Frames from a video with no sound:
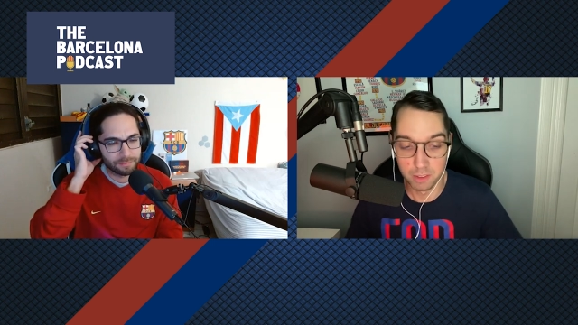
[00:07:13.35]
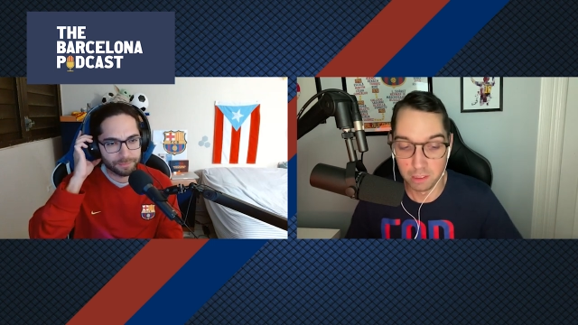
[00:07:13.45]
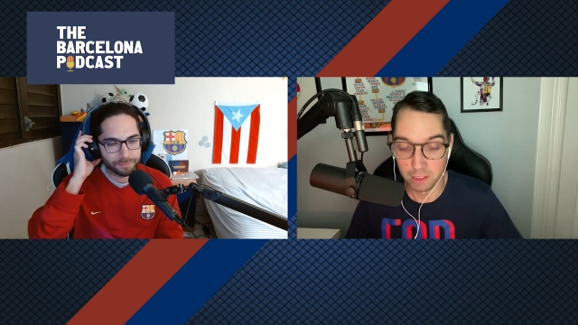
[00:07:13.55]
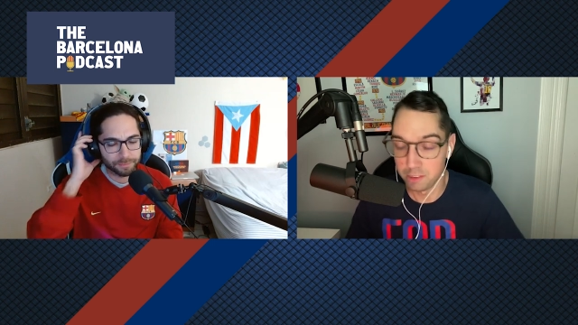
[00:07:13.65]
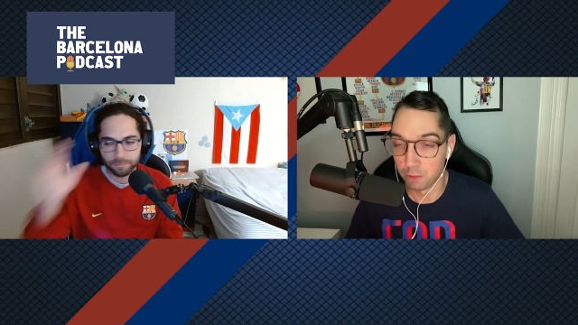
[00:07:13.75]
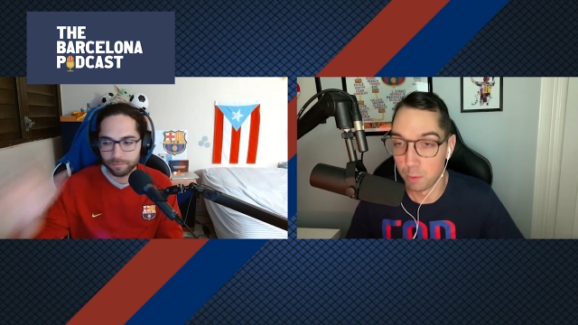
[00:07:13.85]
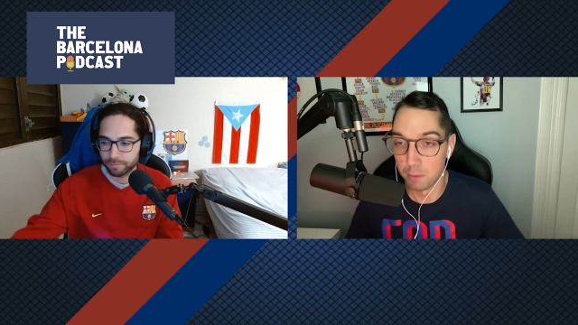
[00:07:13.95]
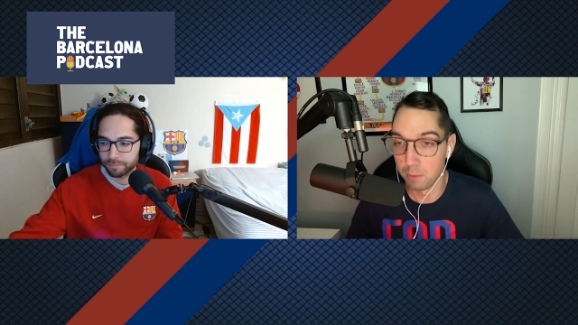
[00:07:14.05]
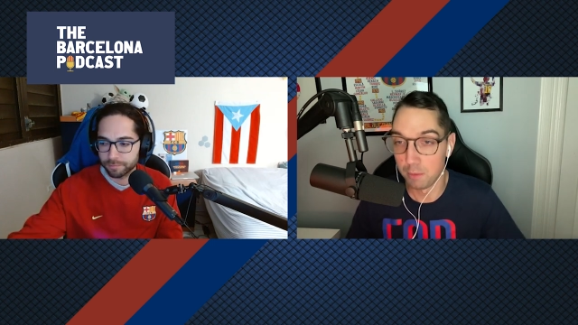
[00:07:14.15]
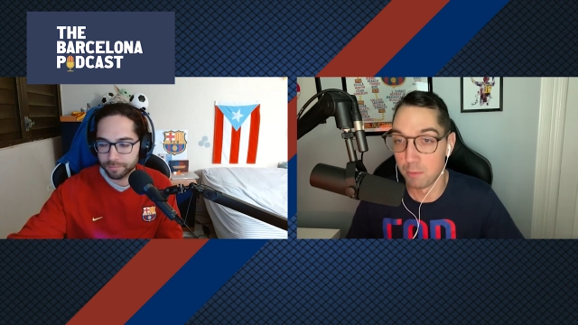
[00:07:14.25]
Speaker 1: those in the listening
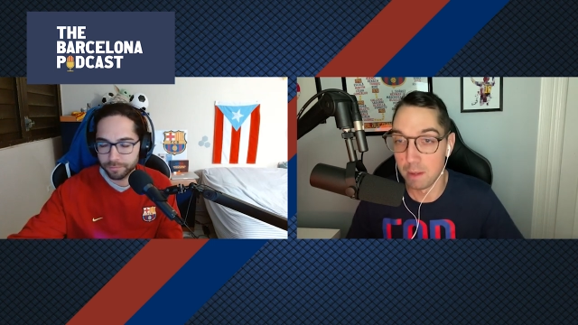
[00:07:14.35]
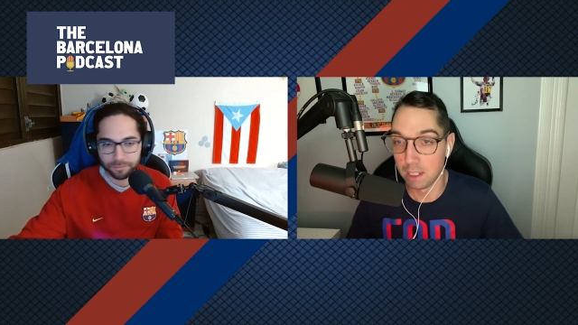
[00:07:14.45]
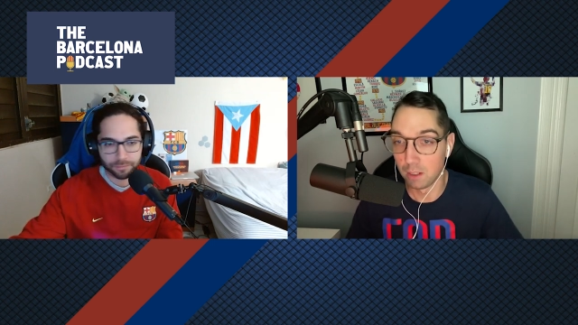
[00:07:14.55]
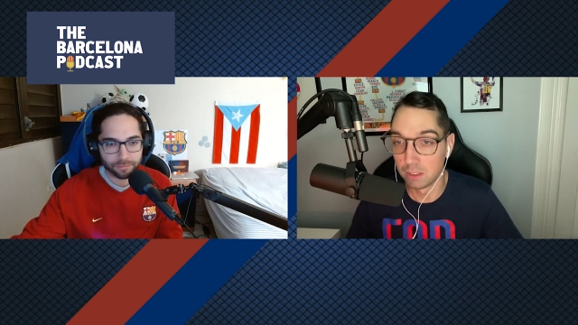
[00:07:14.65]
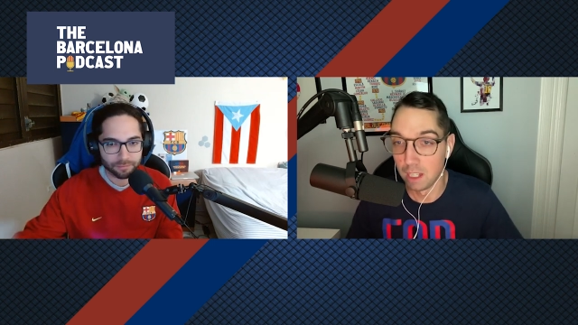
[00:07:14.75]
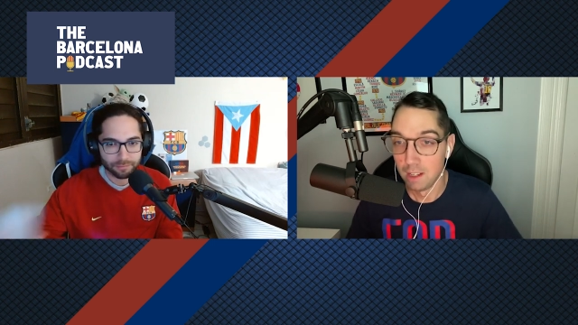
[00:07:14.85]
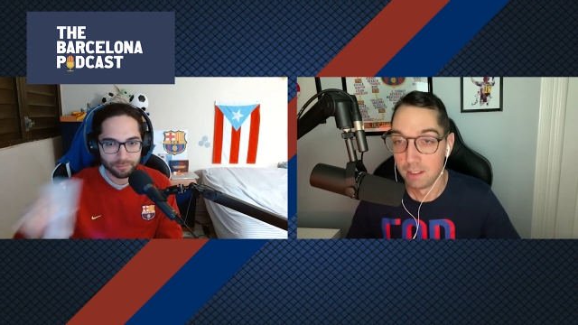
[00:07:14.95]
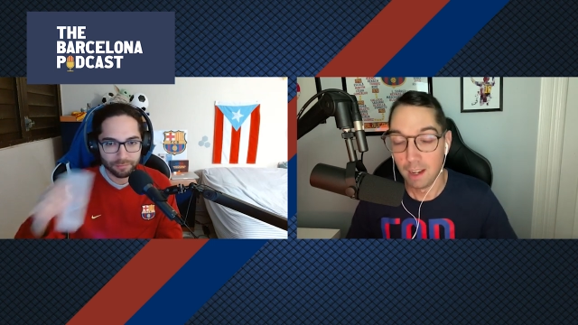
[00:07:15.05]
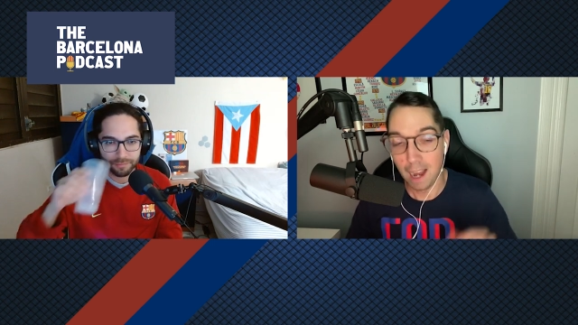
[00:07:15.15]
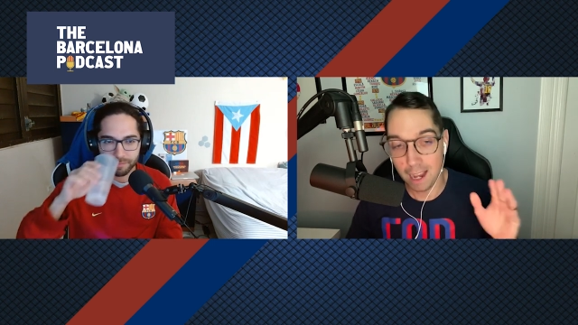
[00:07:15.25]
group with me for many years.
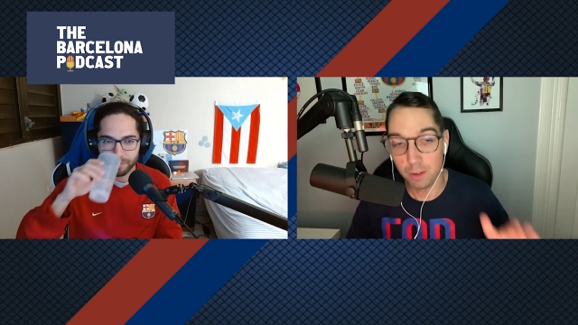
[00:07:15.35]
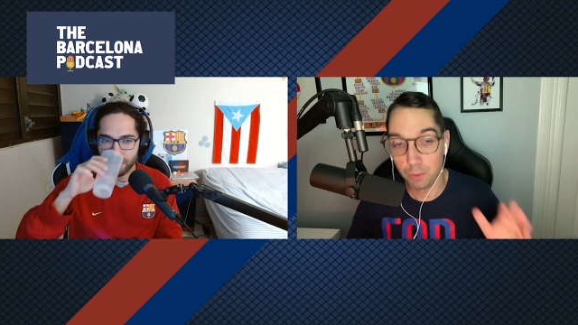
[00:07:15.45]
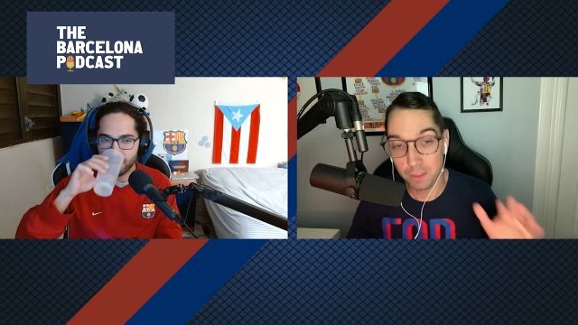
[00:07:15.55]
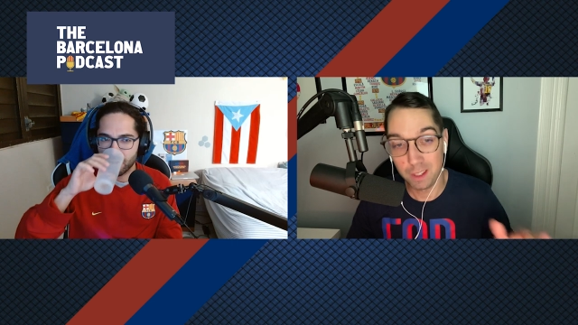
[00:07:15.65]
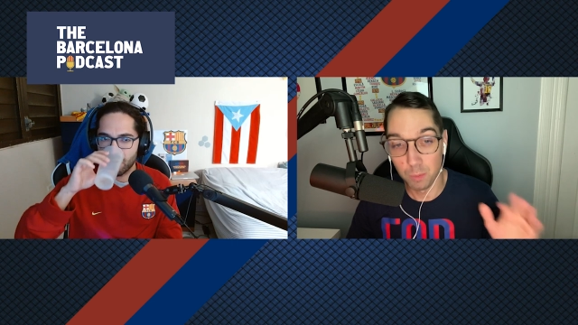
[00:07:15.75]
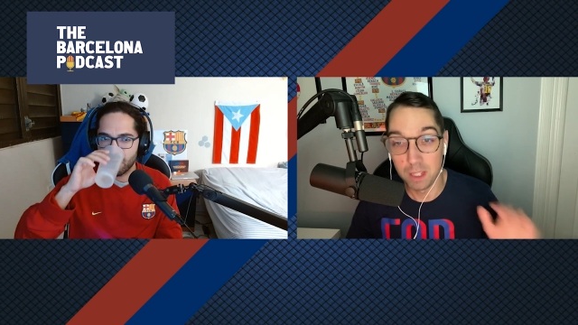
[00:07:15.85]
I don't think